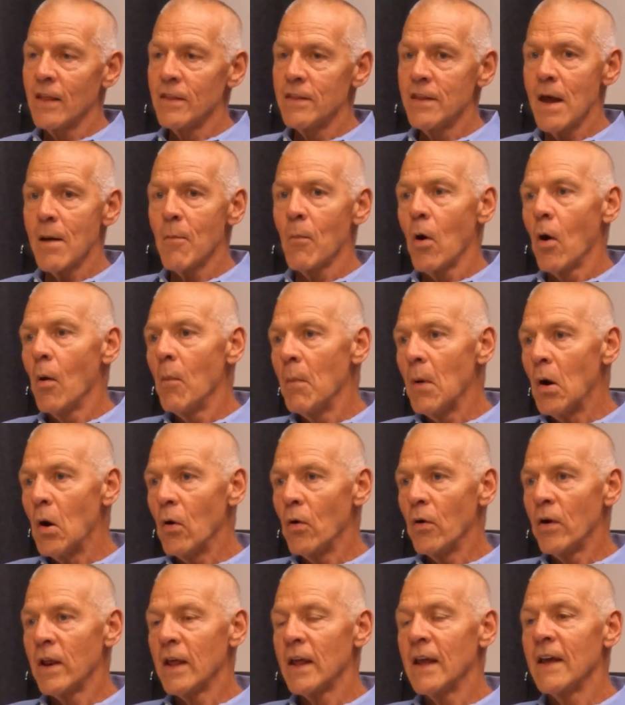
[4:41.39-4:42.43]
demo
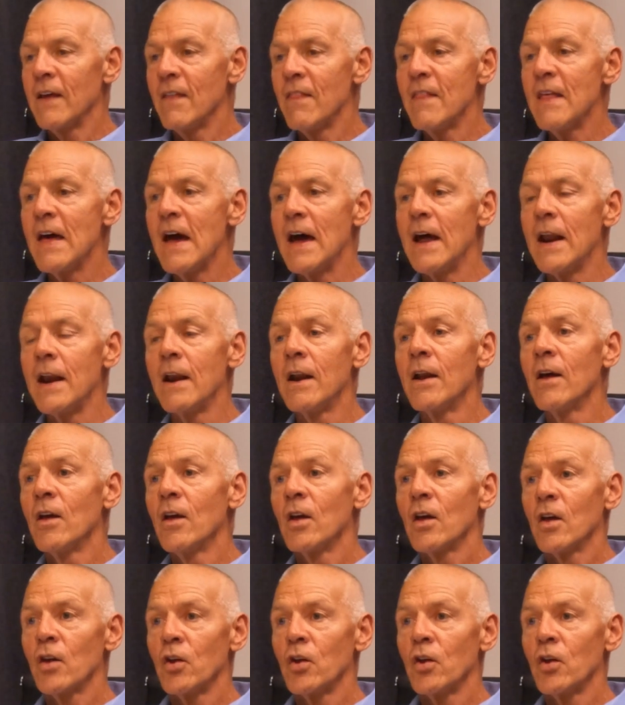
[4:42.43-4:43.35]
mode. And then cool.